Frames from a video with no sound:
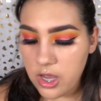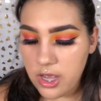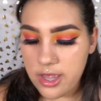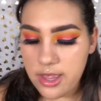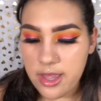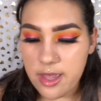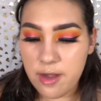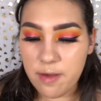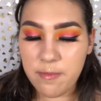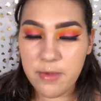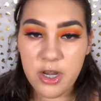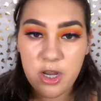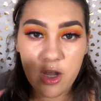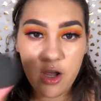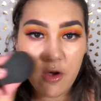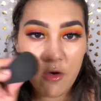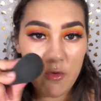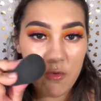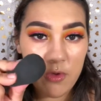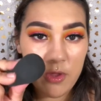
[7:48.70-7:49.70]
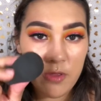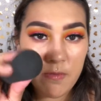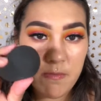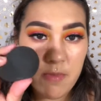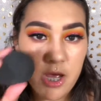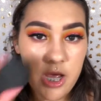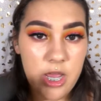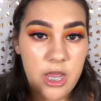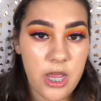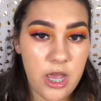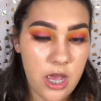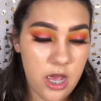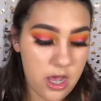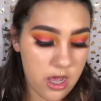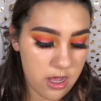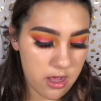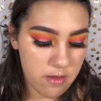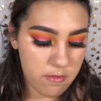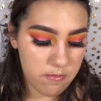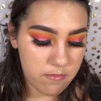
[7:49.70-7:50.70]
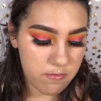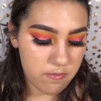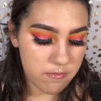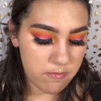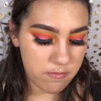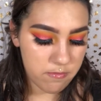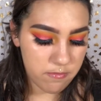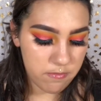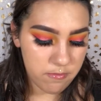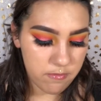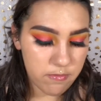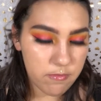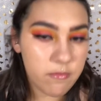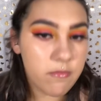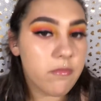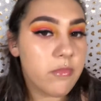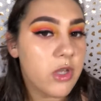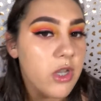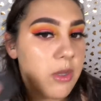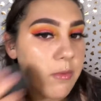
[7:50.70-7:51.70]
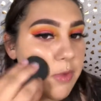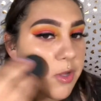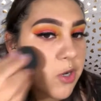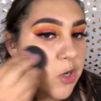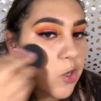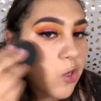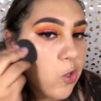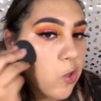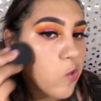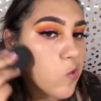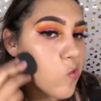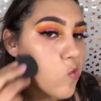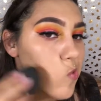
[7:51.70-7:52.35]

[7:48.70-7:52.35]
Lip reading: And then I'm going to go in with my Beauty Blender.